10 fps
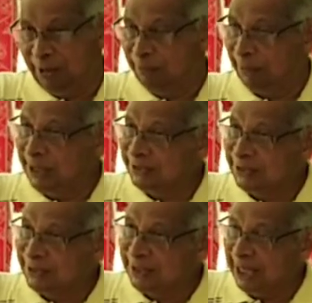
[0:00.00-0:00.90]

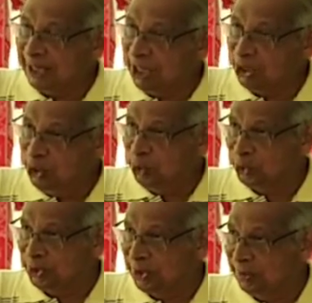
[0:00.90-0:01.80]
phrases that are
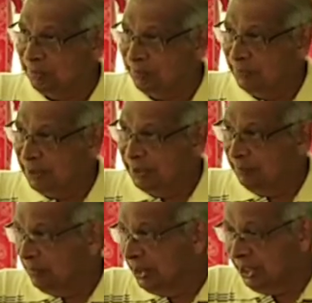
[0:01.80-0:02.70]
used.
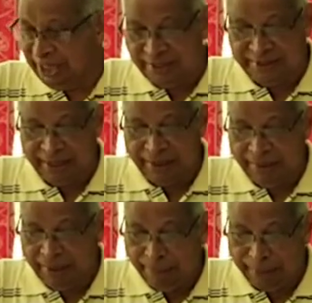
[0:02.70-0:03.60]
It is
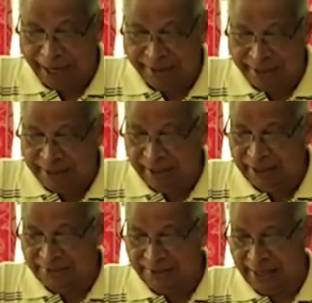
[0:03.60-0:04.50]
a practical
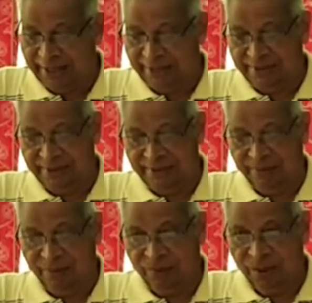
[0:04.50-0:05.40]
science.
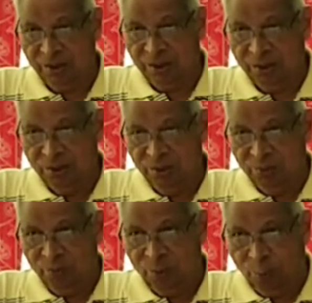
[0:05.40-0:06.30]

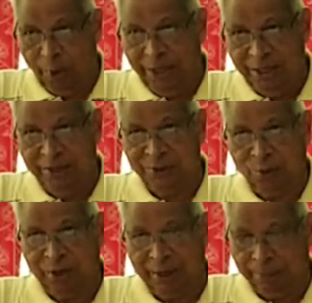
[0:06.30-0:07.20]
Why it is
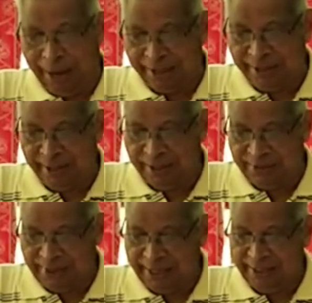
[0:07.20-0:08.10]
called a practical
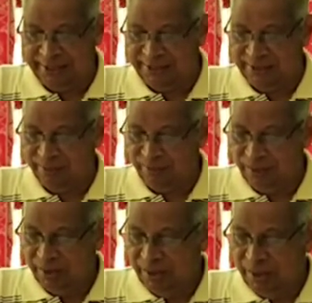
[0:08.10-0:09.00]
science?
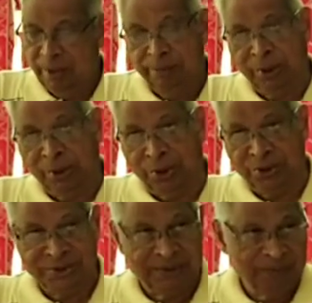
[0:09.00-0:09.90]

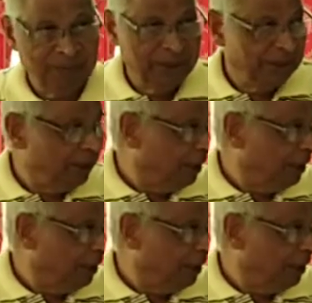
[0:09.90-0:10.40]
Because it